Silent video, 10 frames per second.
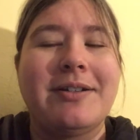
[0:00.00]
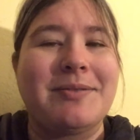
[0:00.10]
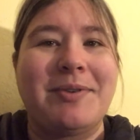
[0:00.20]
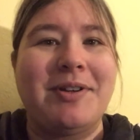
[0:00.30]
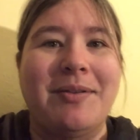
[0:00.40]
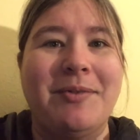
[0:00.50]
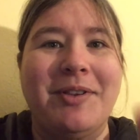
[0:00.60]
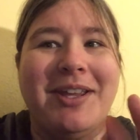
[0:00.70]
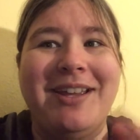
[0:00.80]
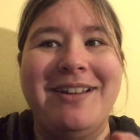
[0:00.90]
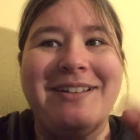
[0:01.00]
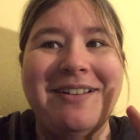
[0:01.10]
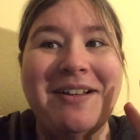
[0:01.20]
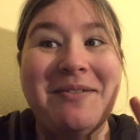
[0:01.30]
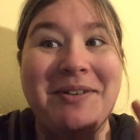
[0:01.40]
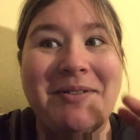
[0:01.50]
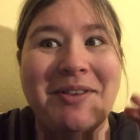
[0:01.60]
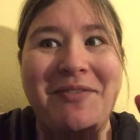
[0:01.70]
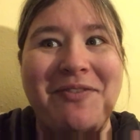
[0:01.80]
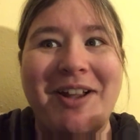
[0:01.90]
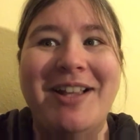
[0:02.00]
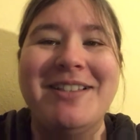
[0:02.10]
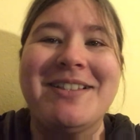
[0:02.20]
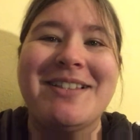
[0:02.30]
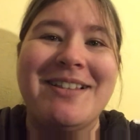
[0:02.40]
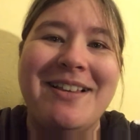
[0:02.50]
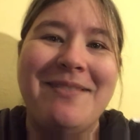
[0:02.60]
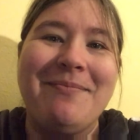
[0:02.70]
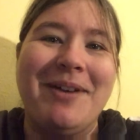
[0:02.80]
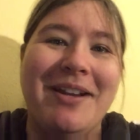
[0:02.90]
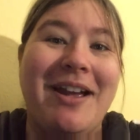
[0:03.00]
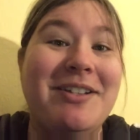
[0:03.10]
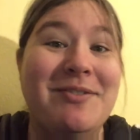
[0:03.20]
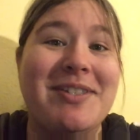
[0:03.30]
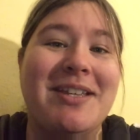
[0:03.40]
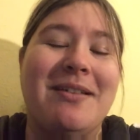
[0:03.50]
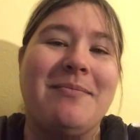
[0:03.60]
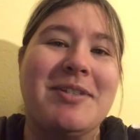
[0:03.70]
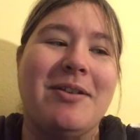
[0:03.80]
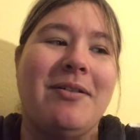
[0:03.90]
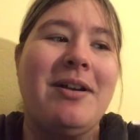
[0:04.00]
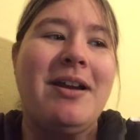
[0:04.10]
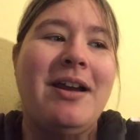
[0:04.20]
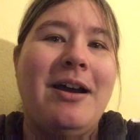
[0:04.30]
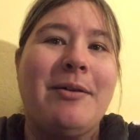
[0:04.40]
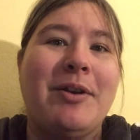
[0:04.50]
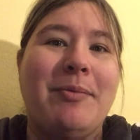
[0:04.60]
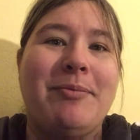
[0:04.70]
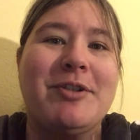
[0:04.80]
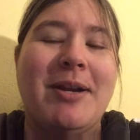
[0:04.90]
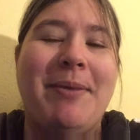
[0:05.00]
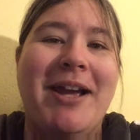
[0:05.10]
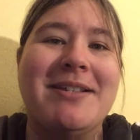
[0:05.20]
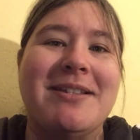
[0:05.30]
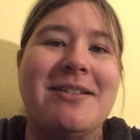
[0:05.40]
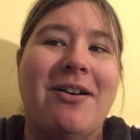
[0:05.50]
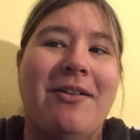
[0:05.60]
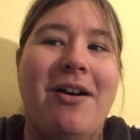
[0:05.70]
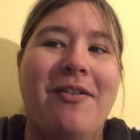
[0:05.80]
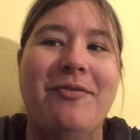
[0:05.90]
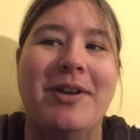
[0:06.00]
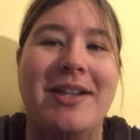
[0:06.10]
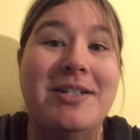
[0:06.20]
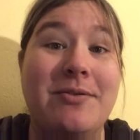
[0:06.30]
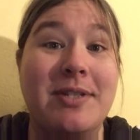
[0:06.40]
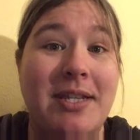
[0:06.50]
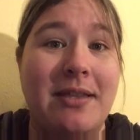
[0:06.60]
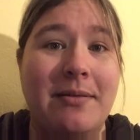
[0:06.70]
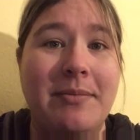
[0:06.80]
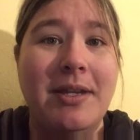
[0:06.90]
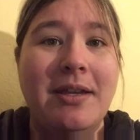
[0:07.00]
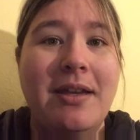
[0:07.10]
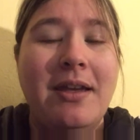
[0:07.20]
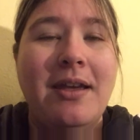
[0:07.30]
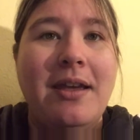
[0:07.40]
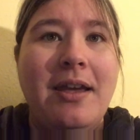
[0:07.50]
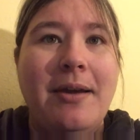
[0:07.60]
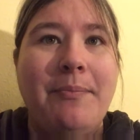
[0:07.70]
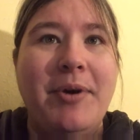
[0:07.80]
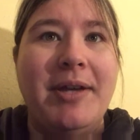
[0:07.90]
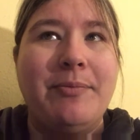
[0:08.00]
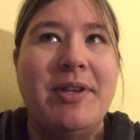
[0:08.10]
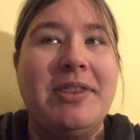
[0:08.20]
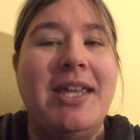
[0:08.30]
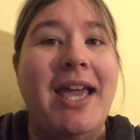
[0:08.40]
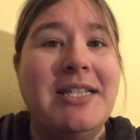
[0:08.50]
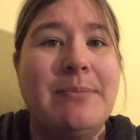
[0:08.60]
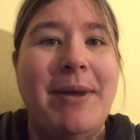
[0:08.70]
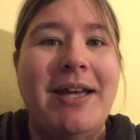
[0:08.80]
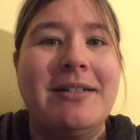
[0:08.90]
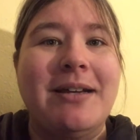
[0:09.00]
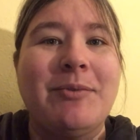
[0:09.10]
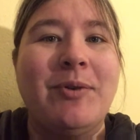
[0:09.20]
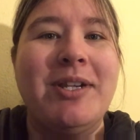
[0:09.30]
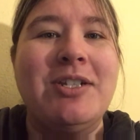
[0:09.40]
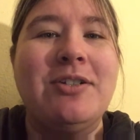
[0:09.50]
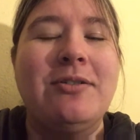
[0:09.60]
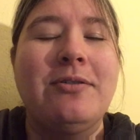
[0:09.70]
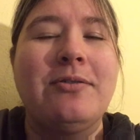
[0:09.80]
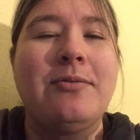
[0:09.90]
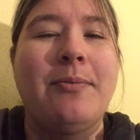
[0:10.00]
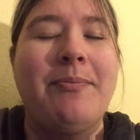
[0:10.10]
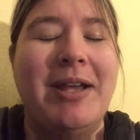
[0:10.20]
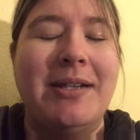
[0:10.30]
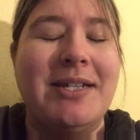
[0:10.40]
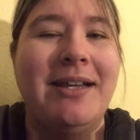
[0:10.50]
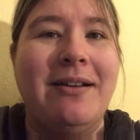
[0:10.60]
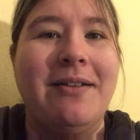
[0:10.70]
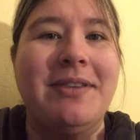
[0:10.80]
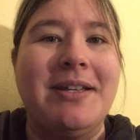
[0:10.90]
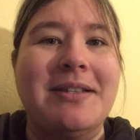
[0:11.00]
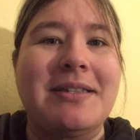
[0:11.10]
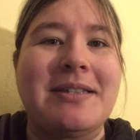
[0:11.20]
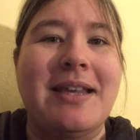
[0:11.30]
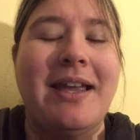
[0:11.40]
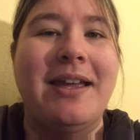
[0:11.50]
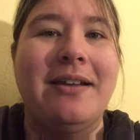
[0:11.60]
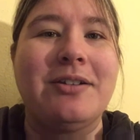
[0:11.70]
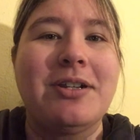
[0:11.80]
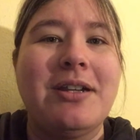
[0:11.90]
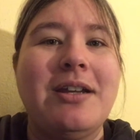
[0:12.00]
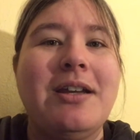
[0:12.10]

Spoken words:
because we're not really friends, but I do see them. So I'm going to try to pass this card off when I do see them. But with the Esbat, I'm going to meditate on this and